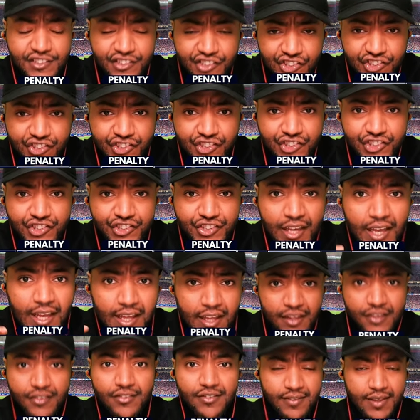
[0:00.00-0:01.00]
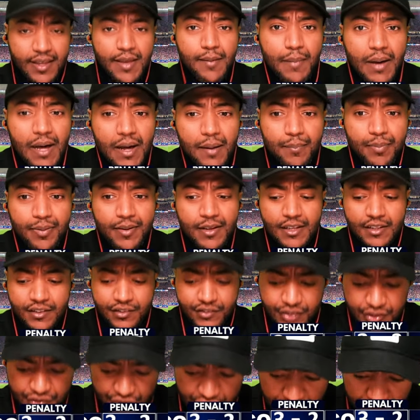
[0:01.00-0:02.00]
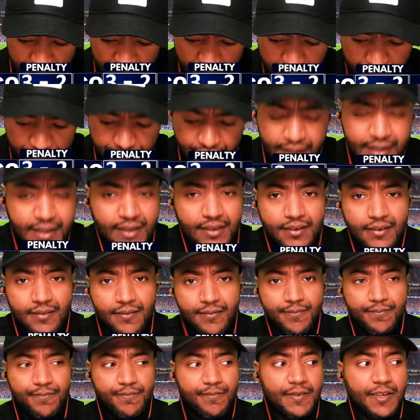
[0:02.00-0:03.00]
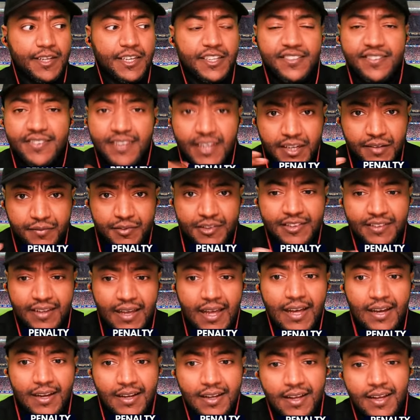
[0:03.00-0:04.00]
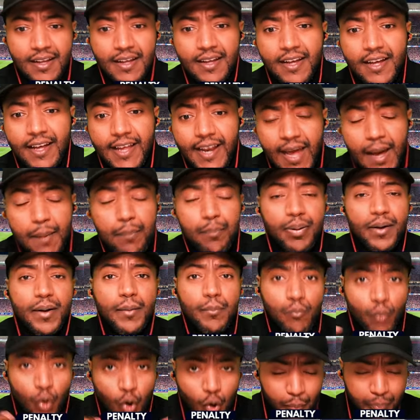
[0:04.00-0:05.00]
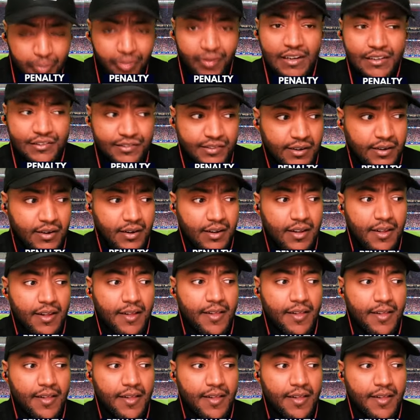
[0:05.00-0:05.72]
set his team up to just defend instead of attack. And that put more pressure.